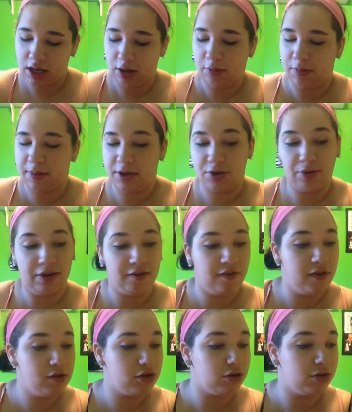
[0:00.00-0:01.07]
I will be doing
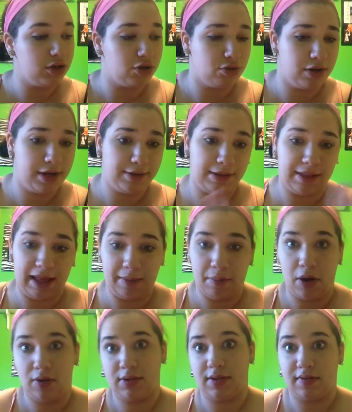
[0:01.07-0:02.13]
future tutorials with, like,
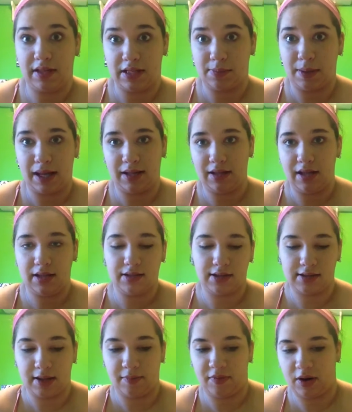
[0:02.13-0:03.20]
most of these palettes,
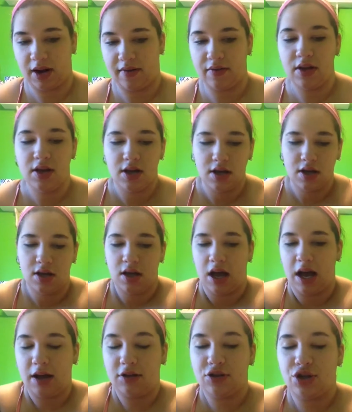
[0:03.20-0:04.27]
except for
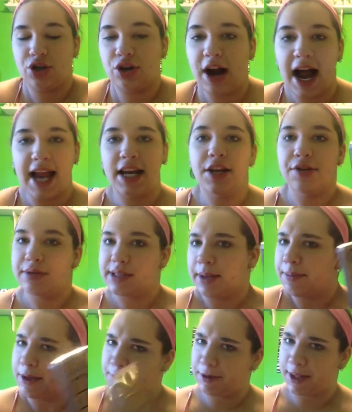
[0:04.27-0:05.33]
I'll try to do
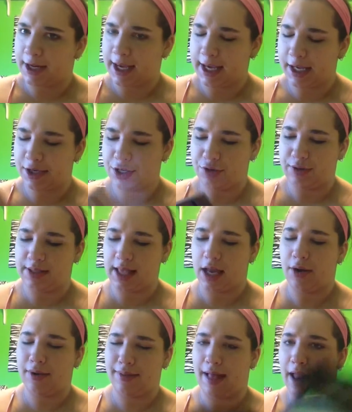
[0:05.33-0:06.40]
something with the Naked 2, because I
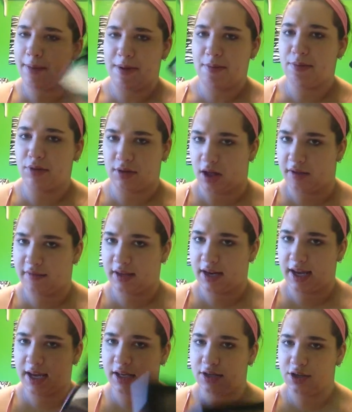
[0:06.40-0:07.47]
know a lot of people love the
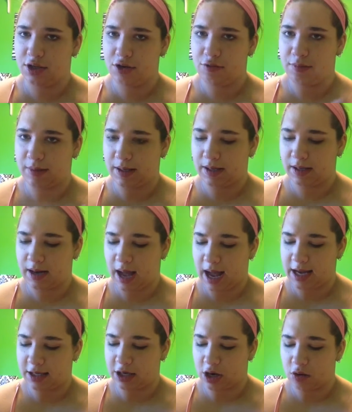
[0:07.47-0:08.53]
Naked 2, but I
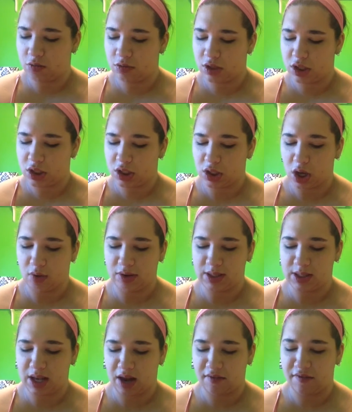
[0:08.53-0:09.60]
don't, so
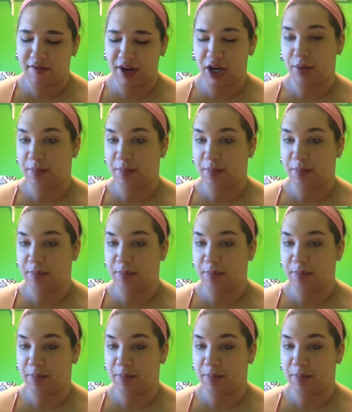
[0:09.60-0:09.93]
it's not fair to